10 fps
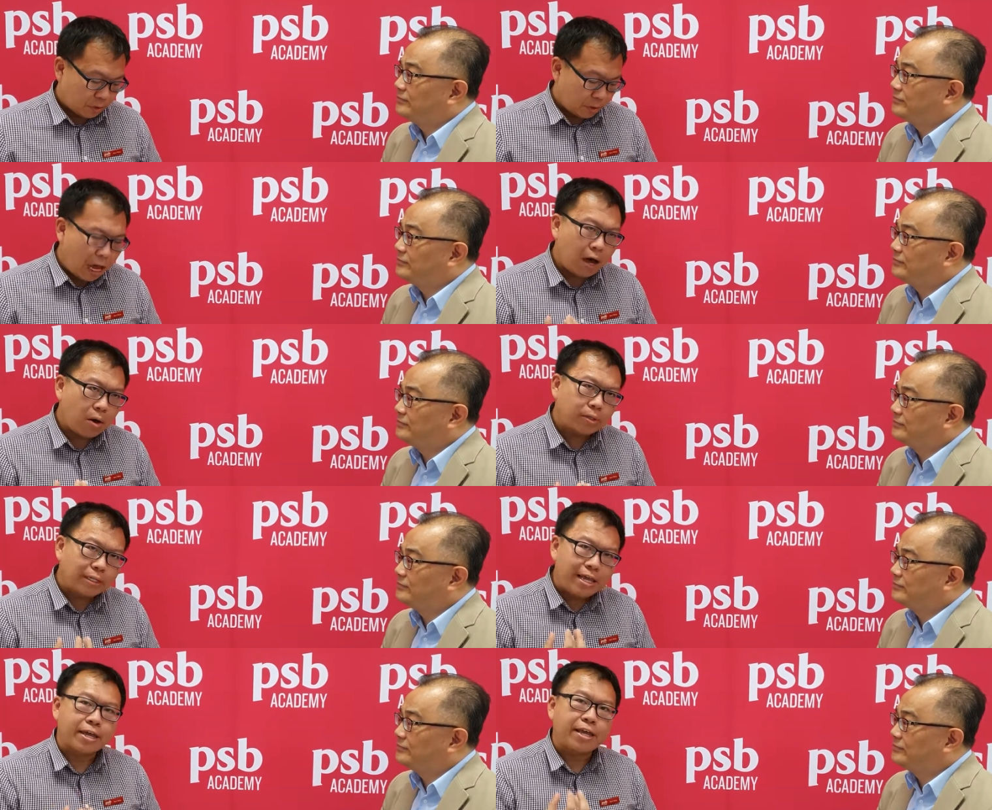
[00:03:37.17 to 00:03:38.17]
Speaker 1: on how
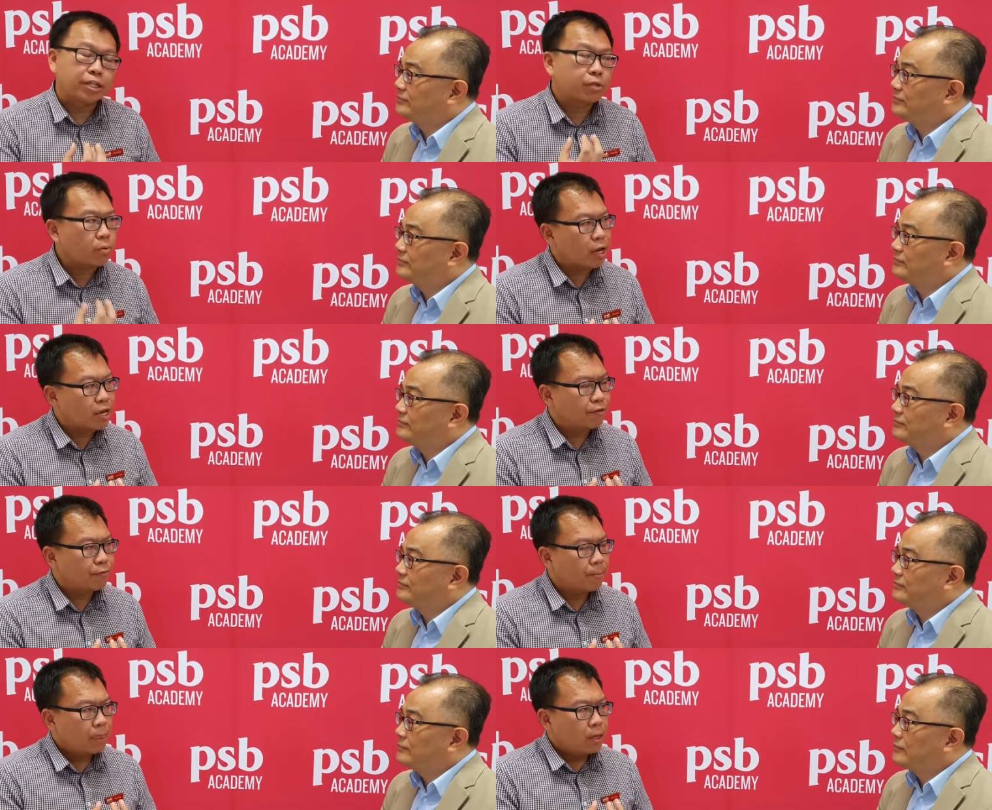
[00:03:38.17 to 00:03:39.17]
they can thrive
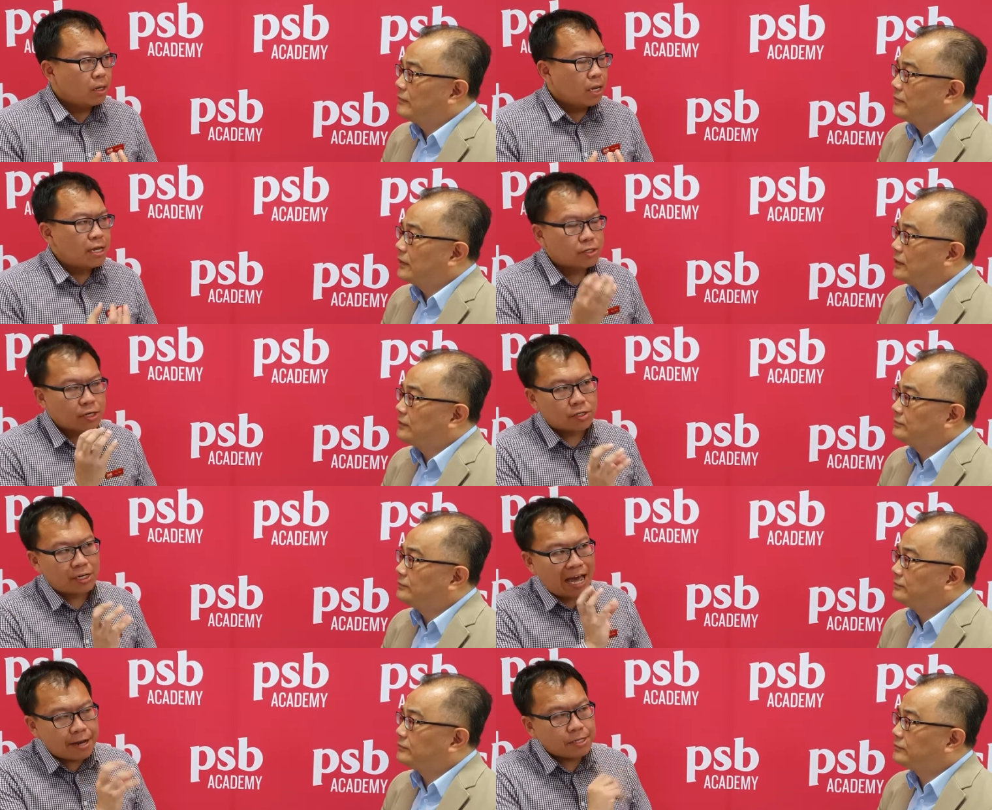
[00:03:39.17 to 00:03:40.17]
in such
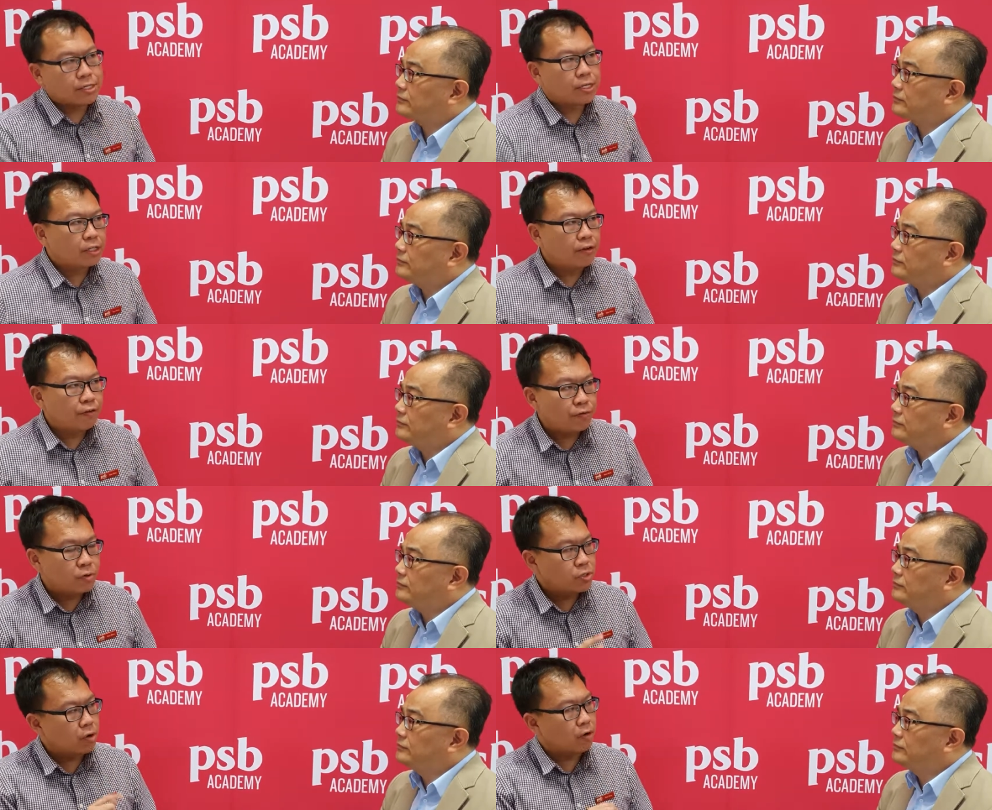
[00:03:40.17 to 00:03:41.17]
an uncertain
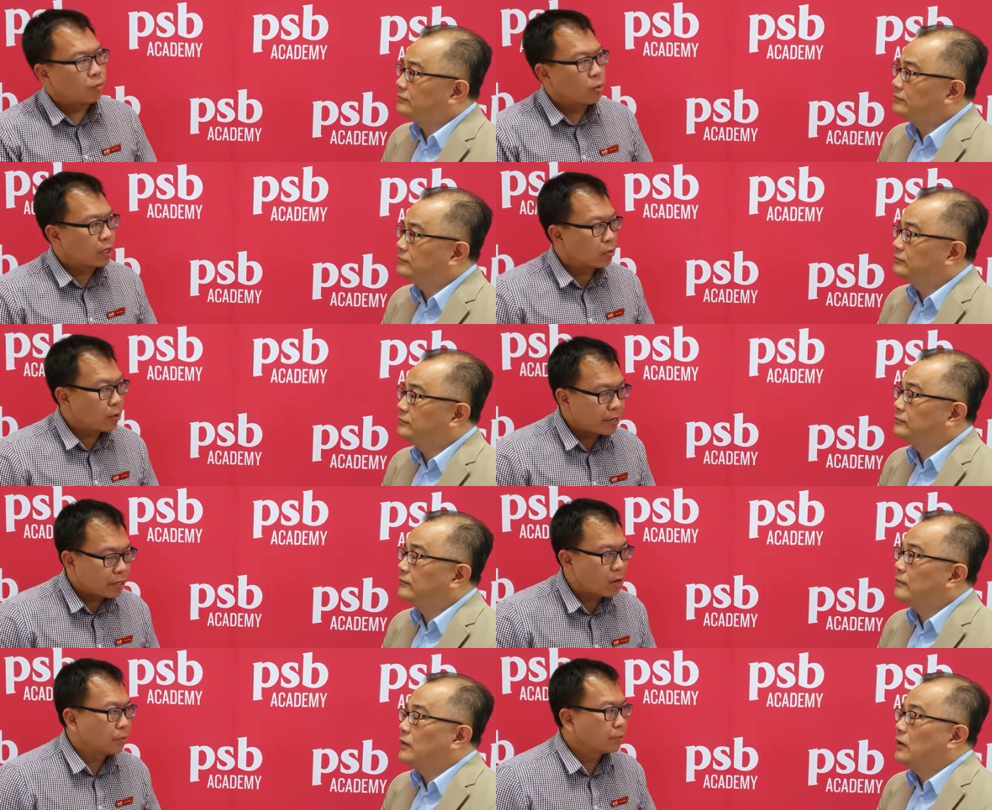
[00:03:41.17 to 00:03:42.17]
future of work right
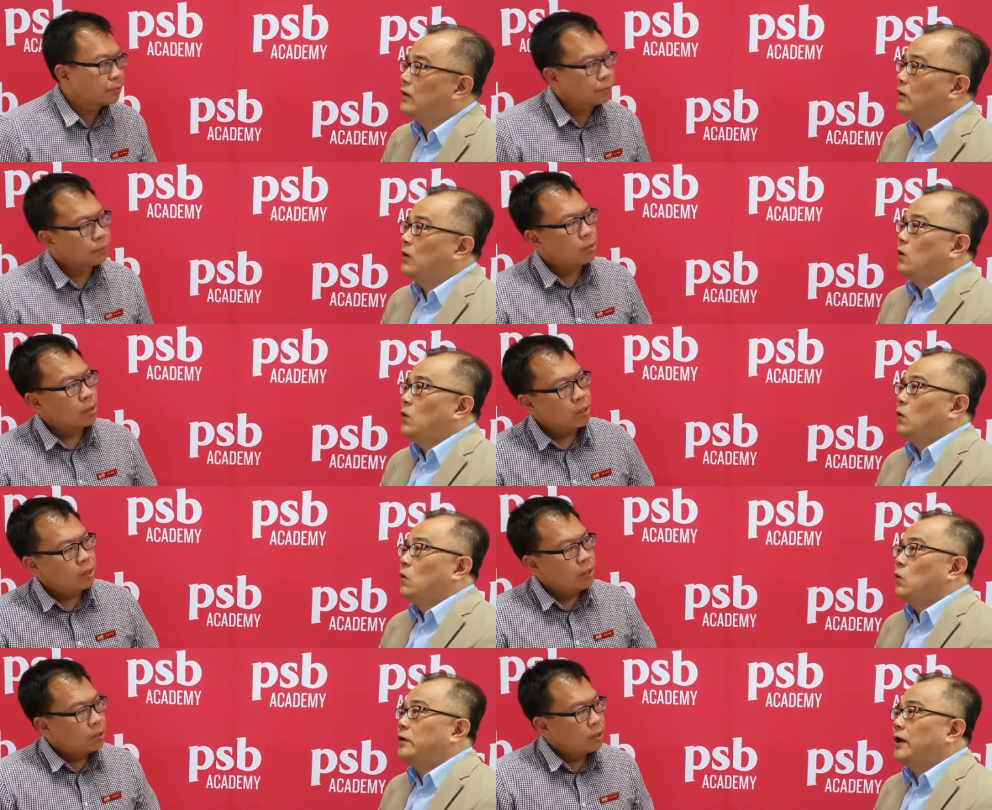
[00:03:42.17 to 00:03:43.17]
now?
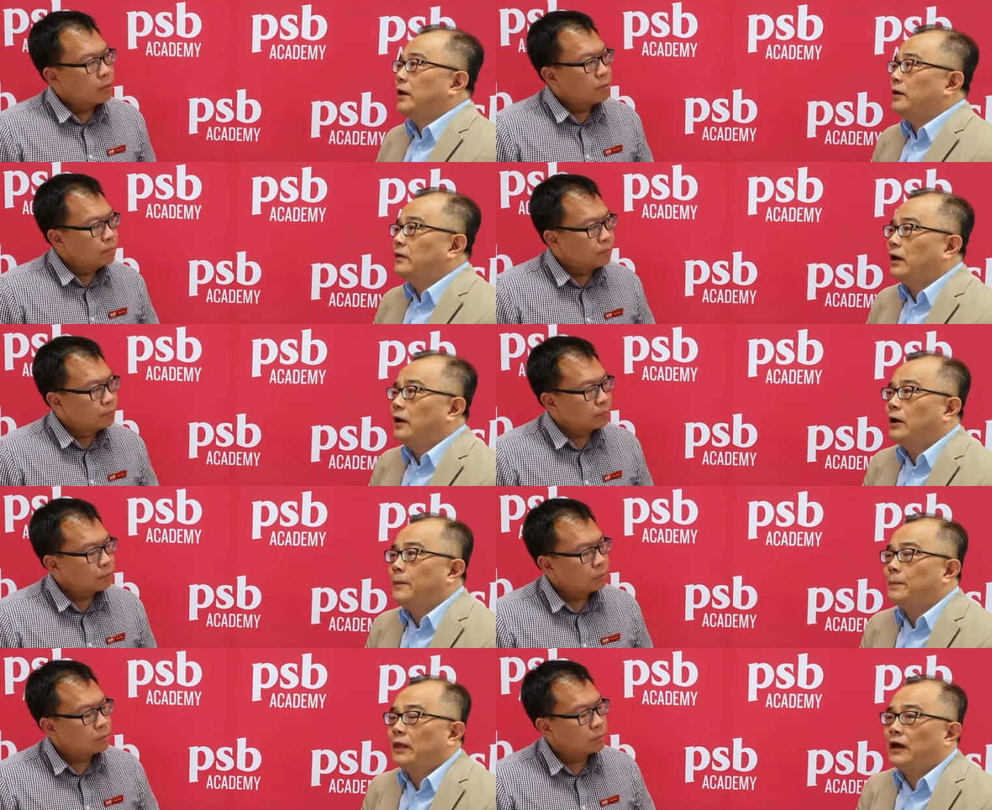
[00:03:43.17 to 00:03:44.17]
Speaker 2: Okay, mm.
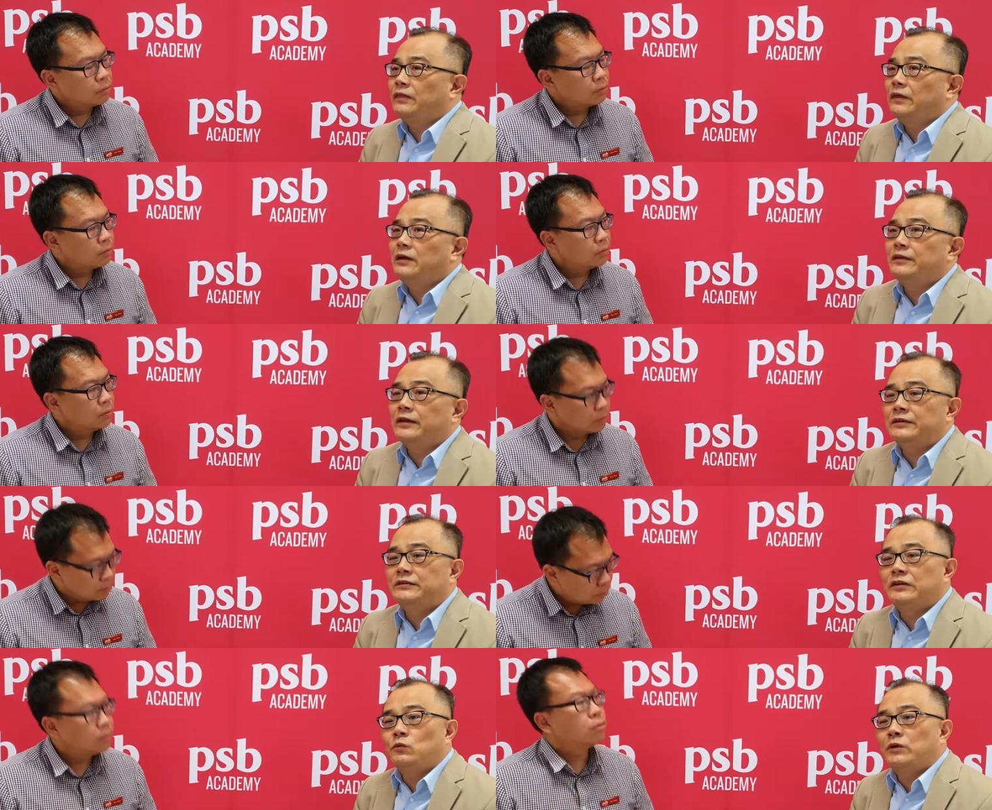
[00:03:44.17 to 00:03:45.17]
um, I think the
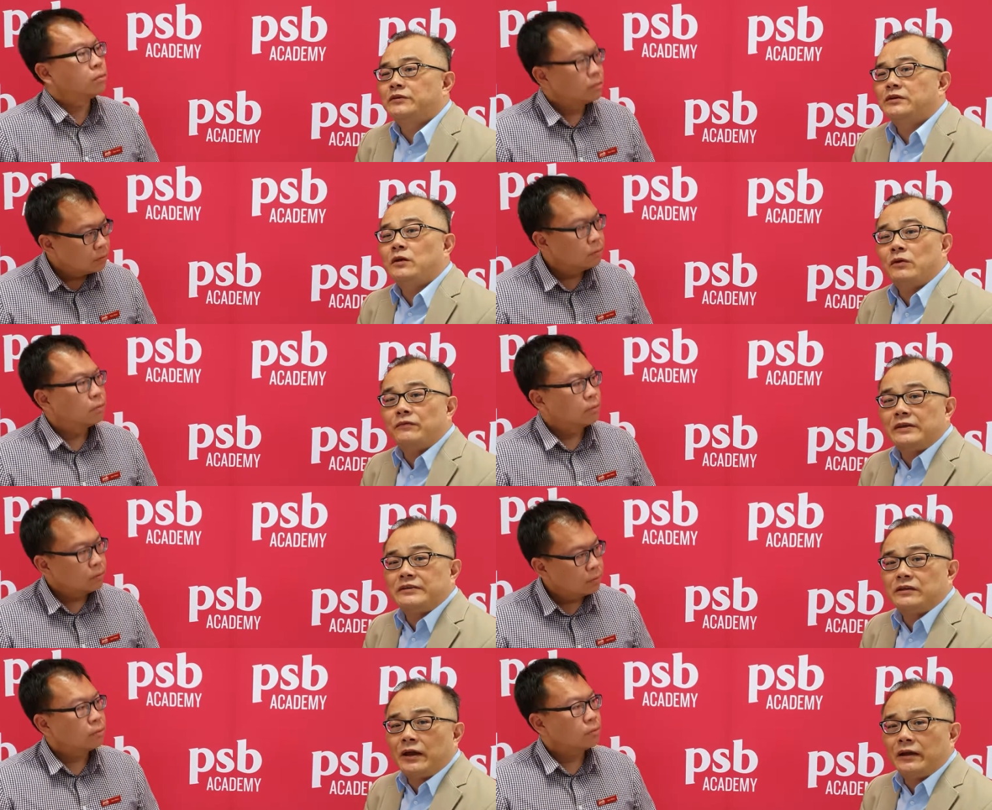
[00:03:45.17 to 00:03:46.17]
situation that we're
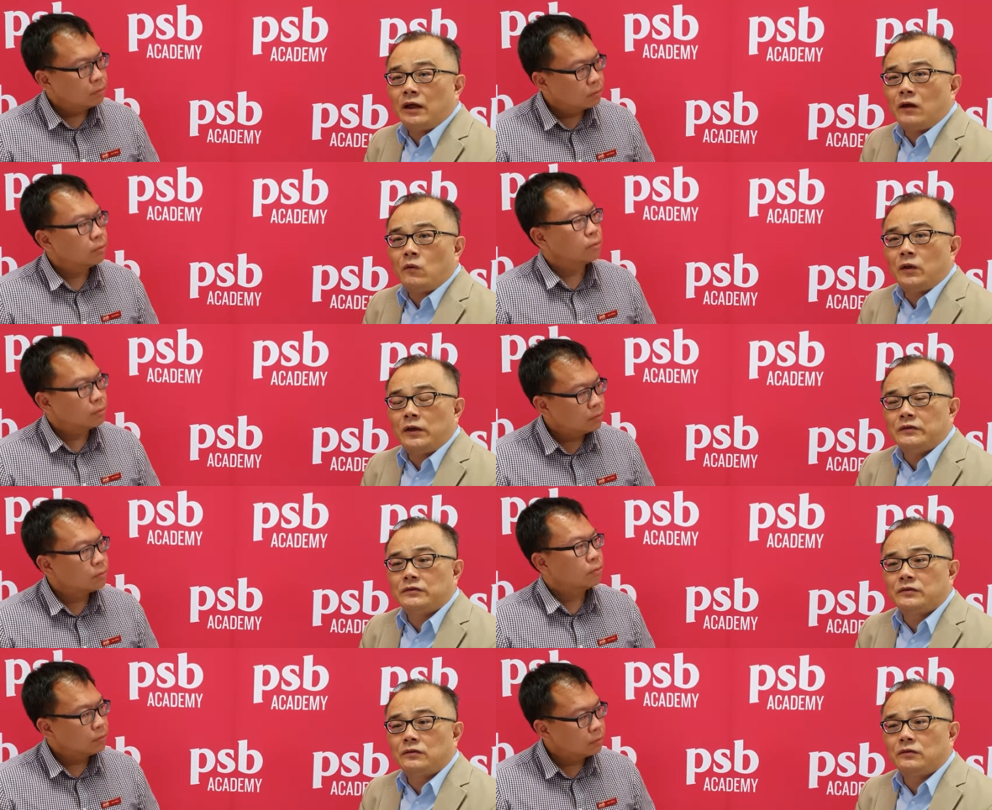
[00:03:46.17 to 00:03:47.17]
facing right now
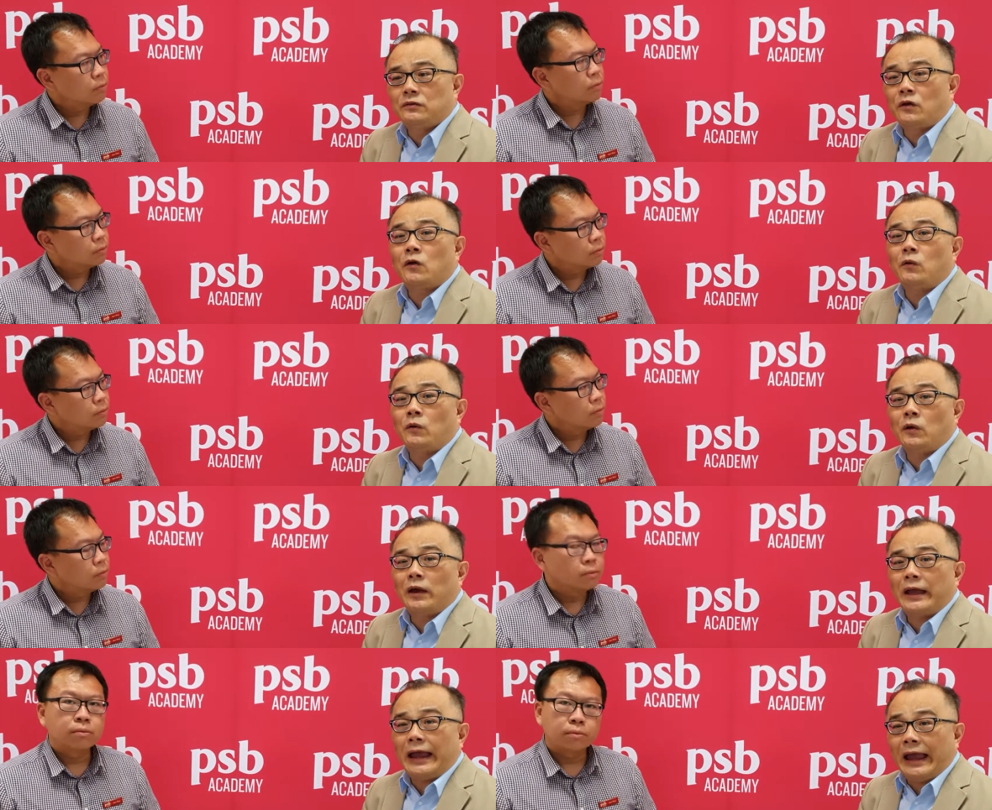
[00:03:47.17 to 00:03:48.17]
is not going to
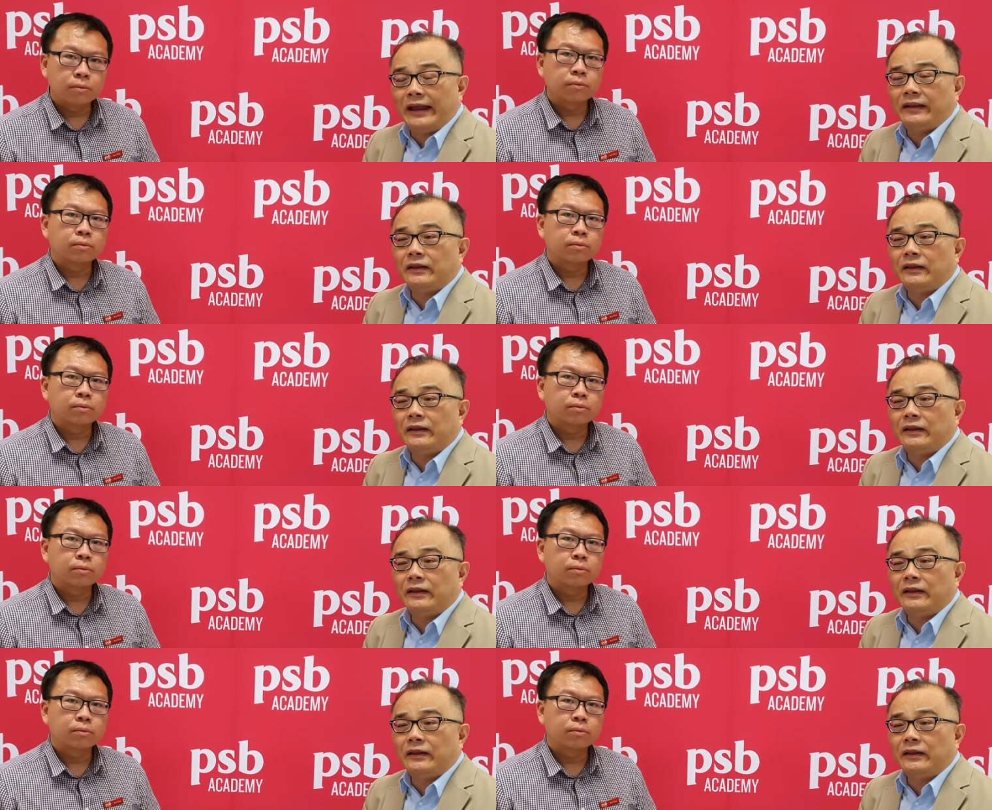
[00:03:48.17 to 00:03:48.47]
end